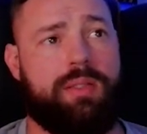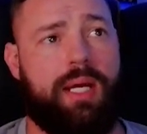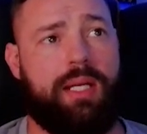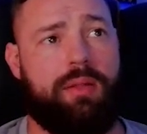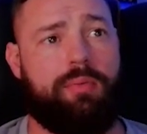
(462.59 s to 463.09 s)

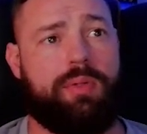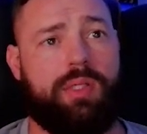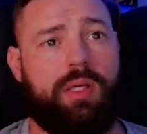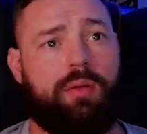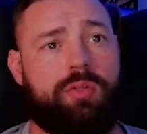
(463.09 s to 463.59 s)
93
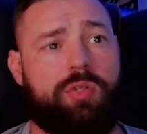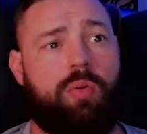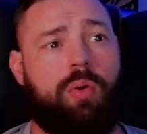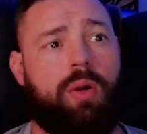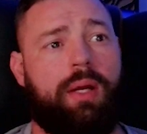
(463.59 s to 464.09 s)
is a killer
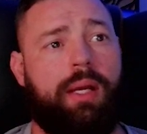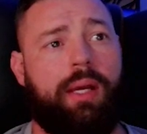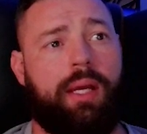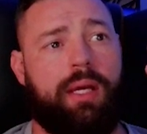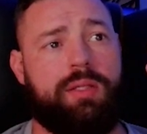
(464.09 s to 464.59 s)
score,
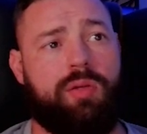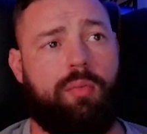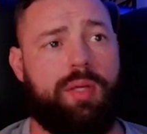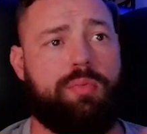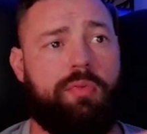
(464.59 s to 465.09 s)
and so it
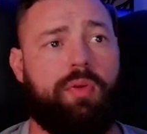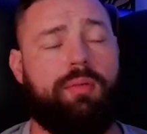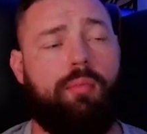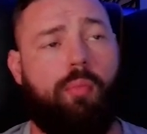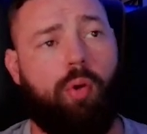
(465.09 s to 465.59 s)
makes me feel
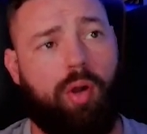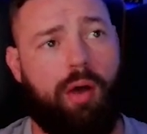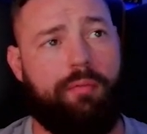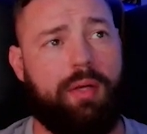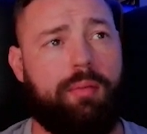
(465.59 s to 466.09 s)
even more
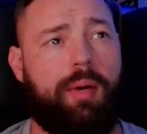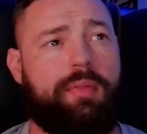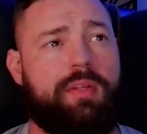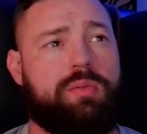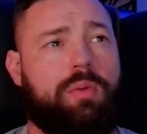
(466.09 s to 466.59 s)
confident
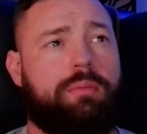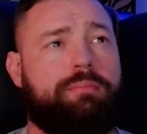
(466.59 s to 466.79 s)
about this one.